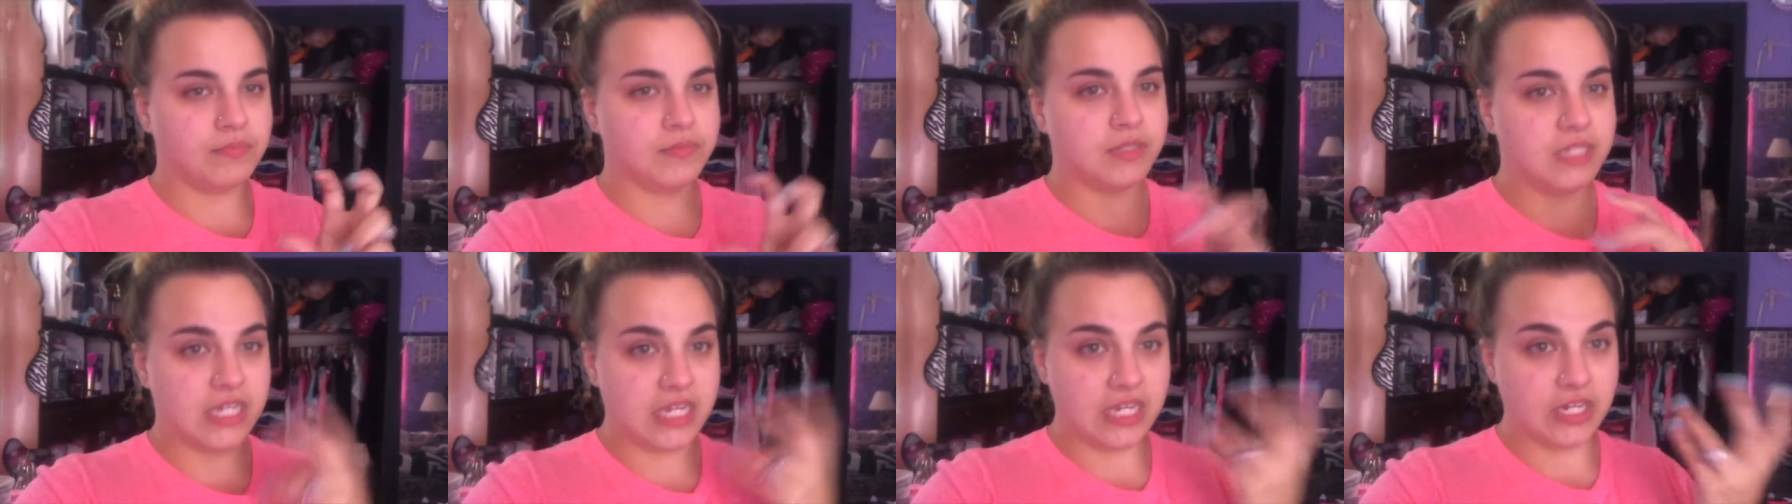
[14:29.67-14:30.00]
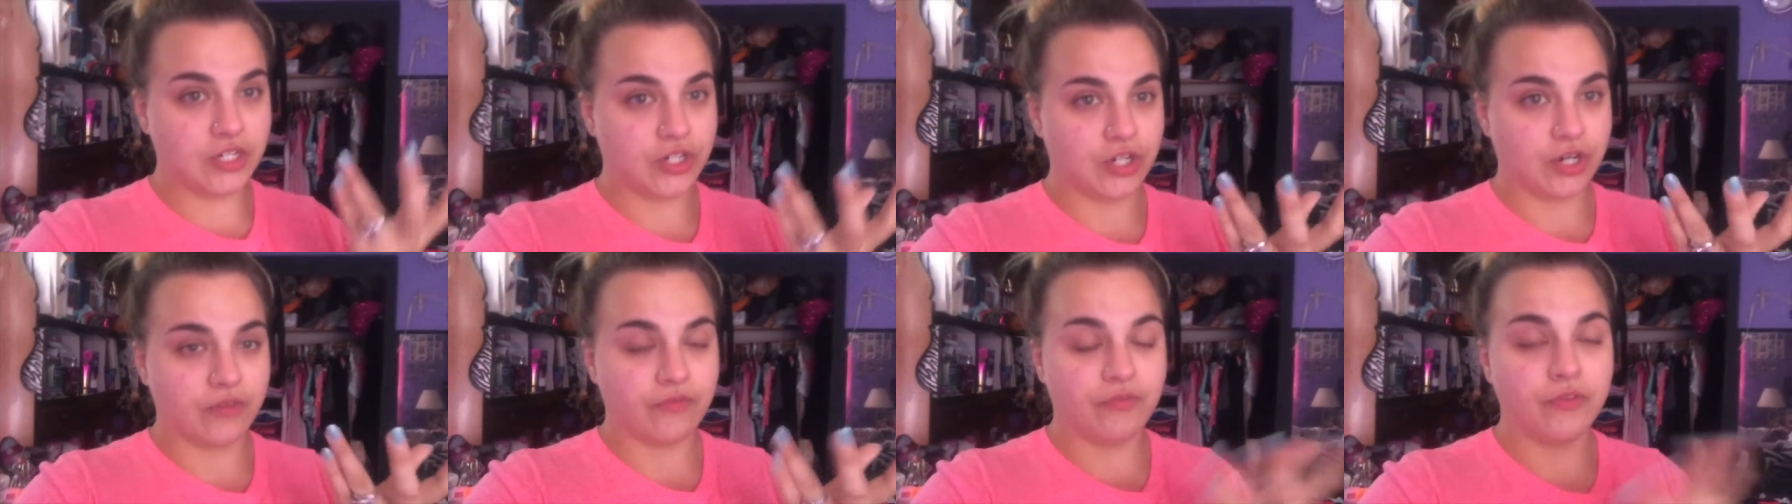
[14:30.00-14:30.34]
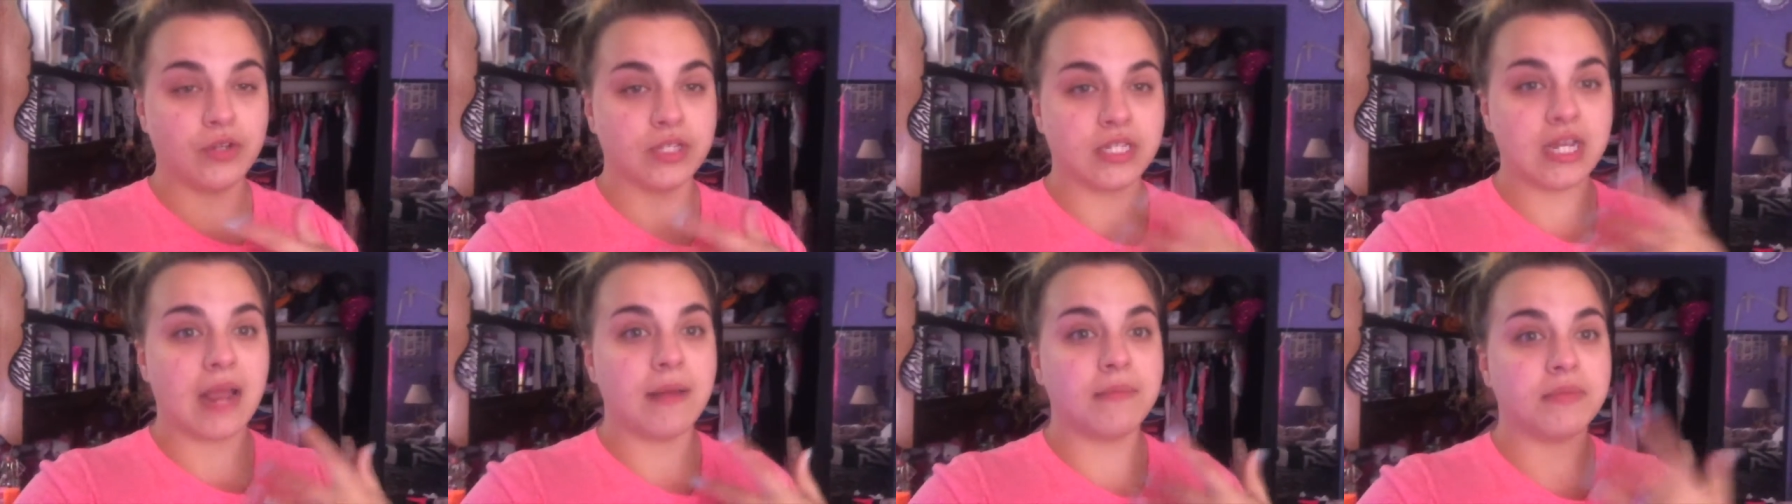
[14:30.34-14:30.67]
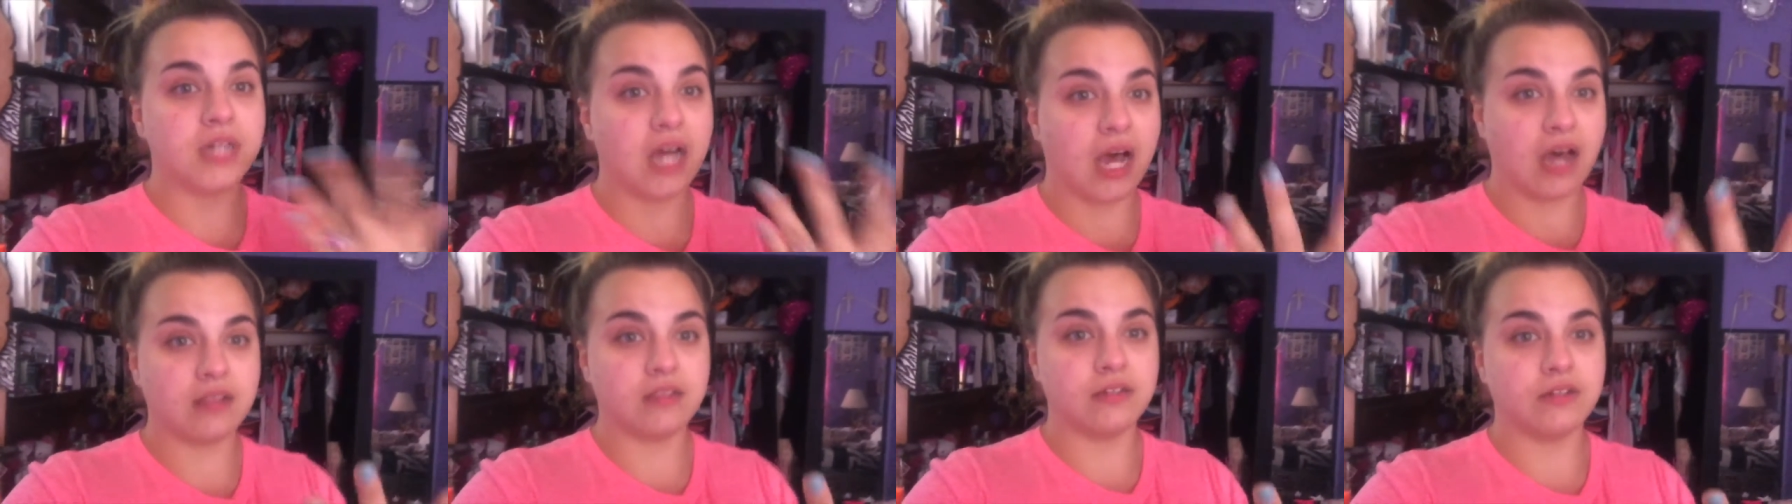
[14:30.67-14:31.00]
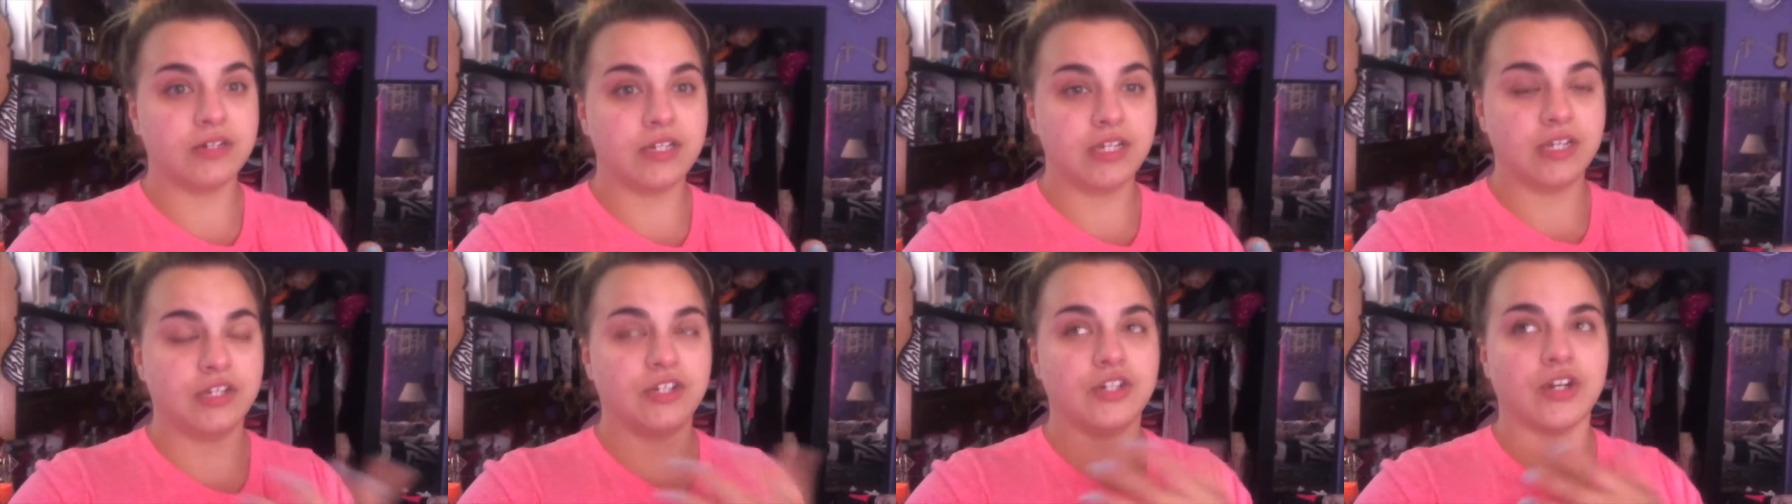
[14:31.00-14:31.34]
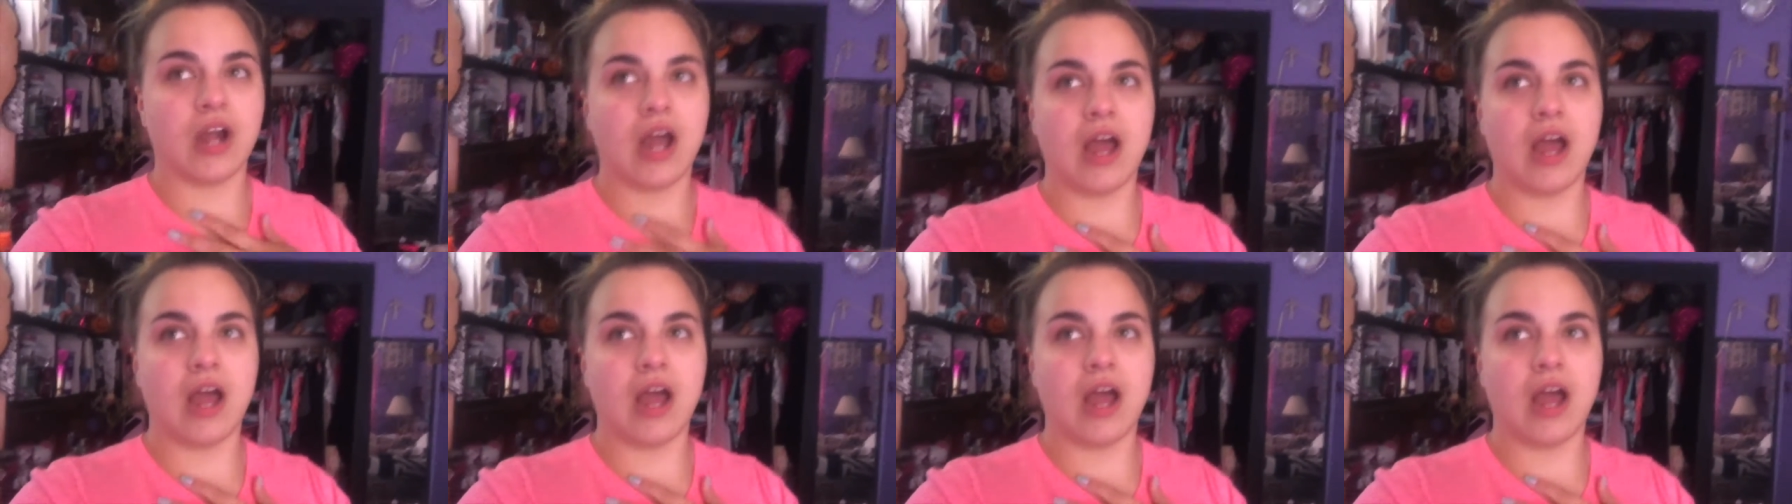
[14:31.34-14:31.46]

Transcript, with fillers: teacher, full-time toddler teacher.